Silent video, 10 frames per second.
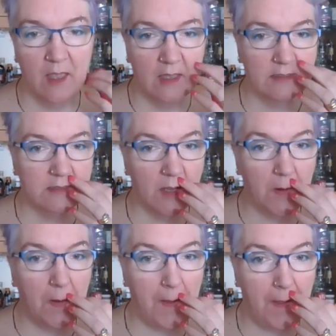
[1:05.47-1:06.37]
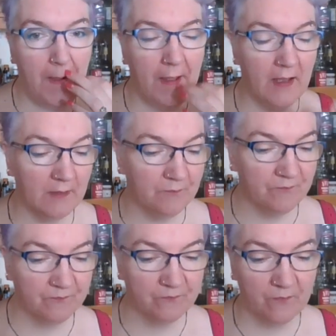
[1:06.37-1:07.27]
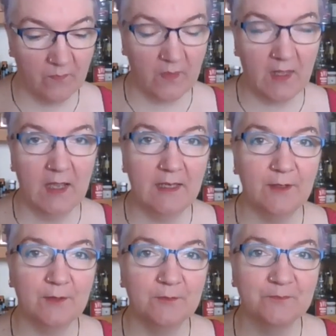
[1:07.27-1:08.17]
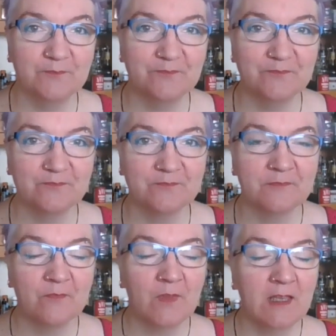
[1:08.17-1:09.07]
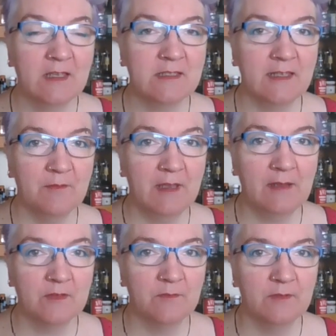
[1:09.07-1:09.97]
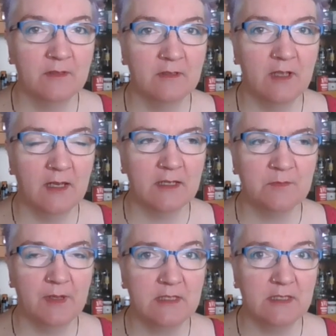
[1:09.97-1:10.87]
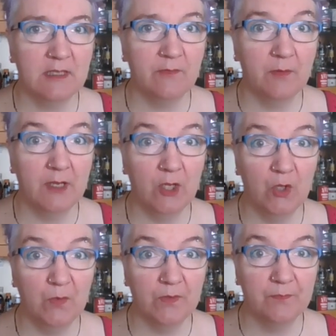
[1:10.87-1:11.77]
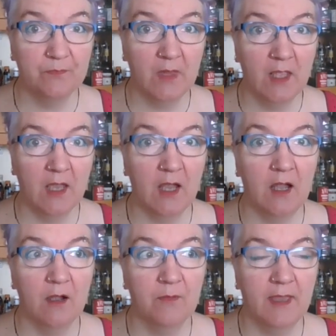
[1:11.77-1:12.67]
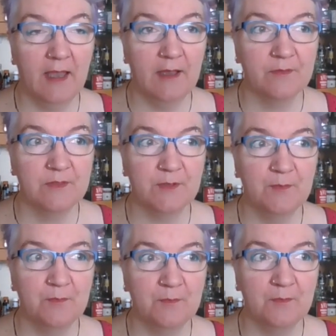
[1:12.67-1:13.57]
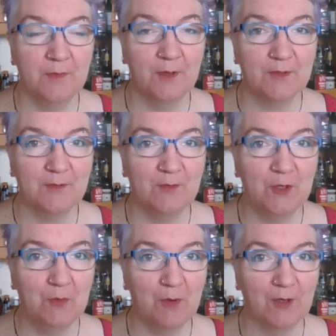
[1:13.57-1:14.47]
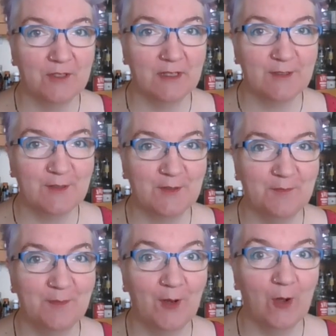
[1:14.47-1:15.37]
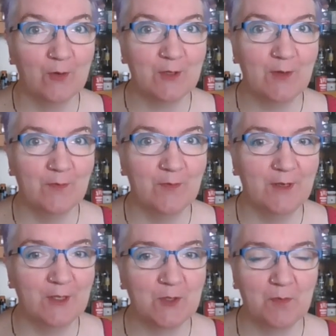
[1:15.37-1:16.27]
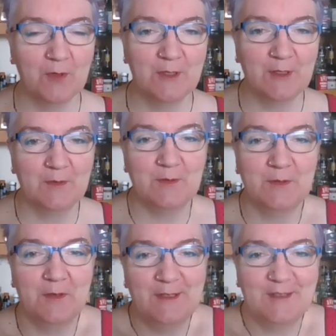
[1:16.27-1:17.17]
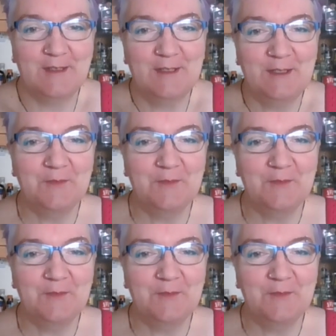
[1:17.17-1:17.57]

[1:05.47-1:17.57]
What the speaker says: So, hello. Today we have some unexpected giveaway news. We have lots of new projects and some long-term finished projects, which is quite exciting.